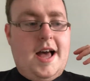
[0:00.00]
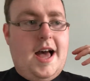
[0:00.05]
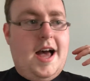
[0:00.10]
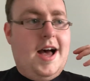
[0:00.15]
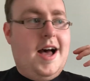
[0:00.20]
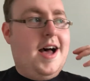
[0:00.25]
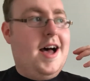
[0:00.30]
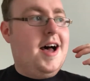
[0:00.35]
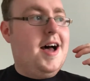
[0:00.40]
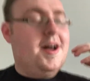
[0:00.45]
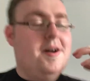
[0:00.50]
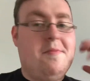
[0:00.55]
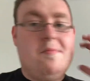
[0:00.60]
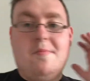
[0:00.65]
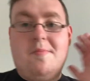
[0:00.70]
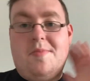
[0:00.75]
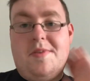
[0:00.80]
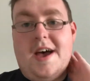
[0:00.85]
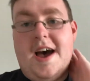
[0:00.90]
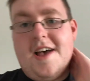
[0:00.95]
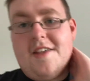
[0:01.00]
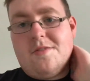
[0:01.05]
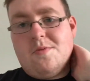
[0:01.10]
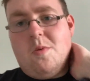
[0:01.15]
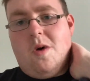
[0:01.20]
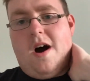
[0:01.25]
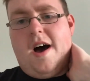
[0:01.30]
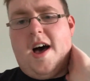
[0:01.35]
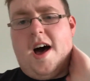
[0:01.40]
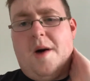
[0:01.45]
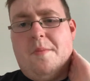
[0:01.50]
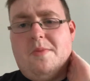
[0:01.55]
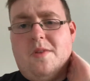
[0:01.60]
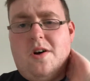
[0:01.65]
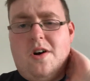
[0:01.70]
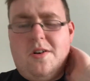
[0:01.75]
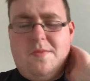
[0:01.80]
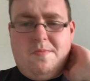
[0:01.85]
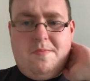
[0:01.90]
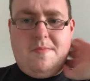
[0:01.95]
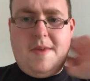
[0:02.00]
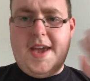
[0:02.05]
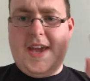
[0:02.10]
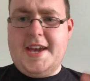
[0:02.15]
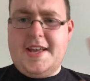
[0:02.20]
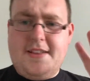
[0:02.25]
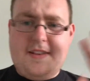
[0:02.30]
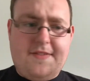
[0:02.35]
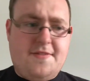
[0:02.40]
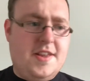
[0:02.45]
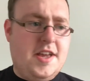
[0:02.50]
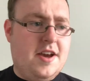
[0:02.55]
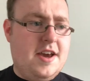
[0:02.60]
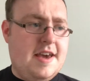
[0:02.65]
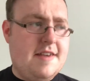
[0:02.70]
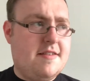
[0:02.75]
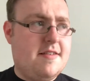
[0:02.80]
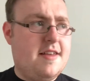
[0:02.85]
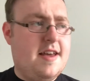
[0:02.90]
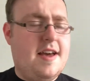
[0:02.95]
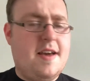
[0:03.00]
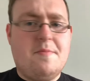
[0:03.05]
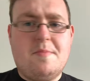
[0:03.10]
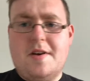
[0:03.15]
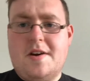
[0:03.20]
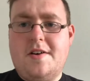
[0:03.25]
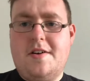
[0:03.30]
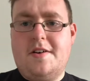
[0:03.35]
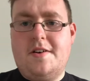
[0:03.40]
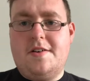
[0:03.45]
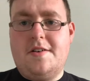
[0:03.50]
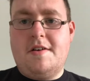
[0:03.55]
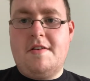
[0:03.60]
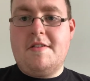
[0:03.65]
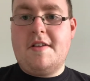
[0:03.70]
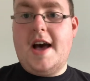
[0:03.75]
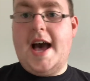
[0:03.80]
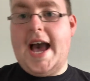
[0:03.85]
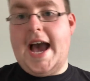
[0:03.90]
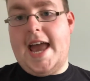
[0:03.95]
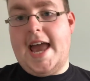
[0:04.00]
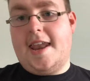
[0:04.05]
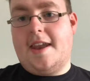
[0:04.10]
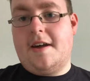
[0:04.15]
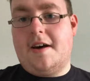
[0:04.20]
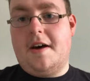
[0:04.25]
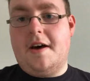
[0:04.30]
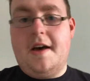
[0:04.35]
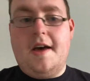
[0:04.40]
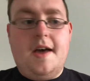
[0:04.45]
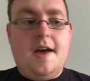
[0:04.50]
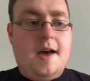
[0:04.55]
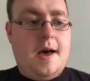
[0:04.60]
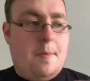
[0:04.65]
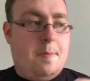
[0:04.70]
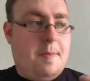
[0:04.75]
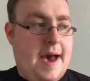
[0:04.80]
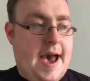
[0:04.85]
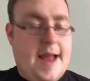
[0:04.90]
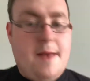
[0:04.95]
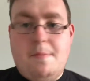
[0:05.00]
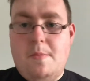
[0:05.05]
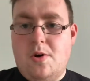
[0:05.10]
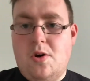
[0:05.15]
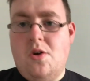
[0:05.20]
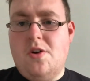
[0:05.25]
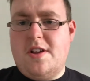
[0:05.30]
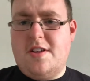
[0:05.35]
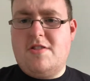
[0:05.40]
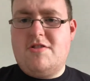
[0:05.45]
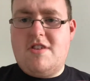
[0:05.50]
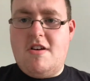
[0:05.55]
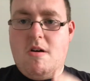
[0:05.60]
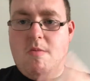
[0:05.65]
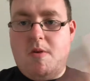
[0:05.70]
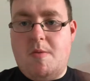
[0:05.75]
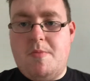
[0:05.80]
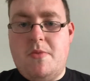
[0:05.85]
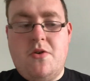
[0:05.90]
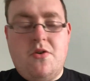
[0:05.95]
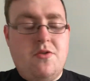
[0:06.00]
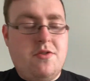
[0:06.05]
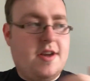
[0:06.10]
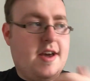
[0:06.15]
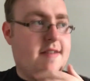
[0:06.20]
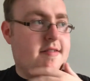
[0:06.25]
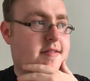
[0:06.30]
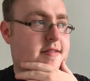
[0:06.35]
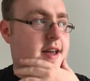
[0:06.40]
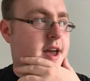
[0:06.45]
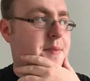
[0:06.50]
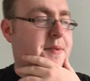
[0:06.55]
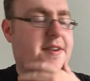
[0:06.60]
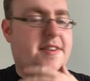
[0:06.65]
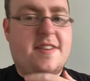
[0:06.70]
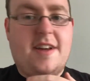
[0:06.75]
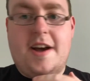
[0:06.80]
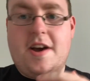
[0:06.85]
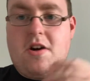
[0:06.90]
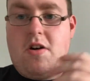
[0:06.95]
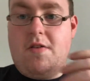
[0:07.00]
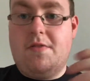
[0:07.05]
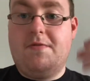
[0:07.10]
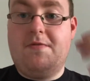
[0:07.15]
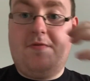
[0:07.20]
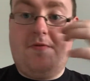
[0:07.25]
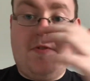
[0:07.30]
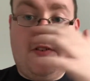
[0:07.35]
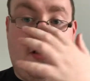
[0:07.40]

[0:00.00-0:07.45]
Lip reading: that's why I'm not making this video yesterday, because I had a bad mood, a terrible mood yesterday, because I can't